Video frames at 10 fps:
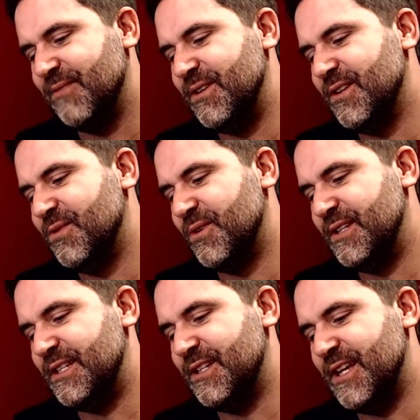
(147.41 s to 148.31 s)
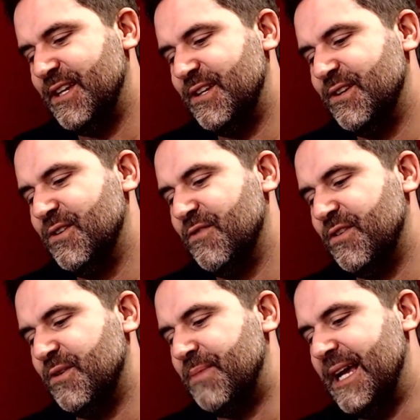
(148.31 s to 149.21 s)
We just wanted to thank you for
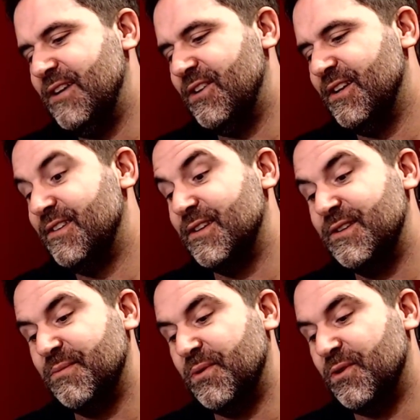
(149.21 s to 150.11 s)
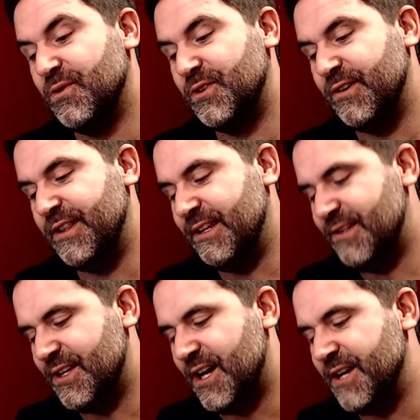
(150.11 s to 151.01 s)
your patience and support during this
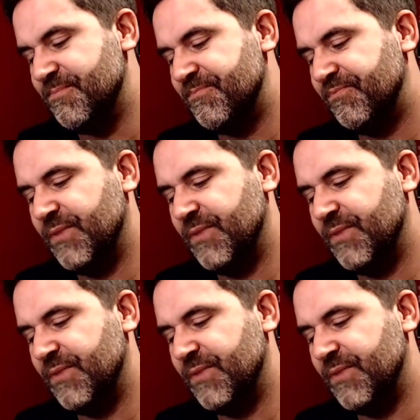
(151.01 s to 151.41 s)
time.